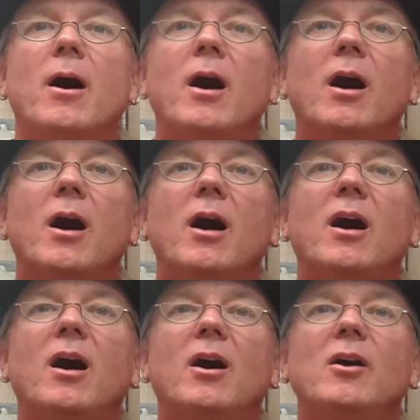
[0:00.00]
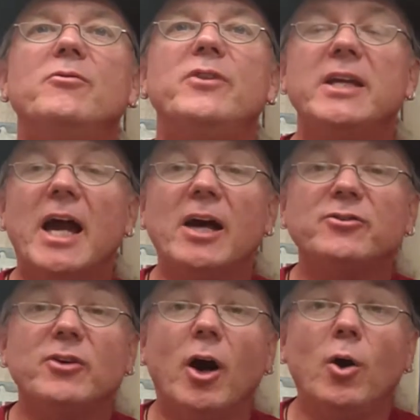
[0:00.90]
uh, of the
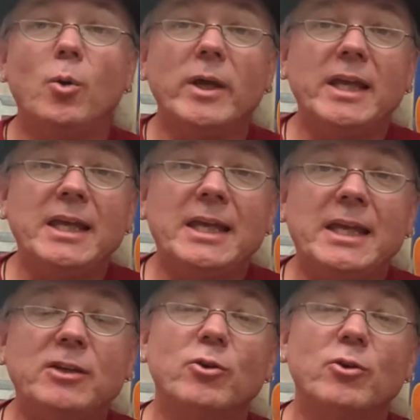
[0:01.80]
SOE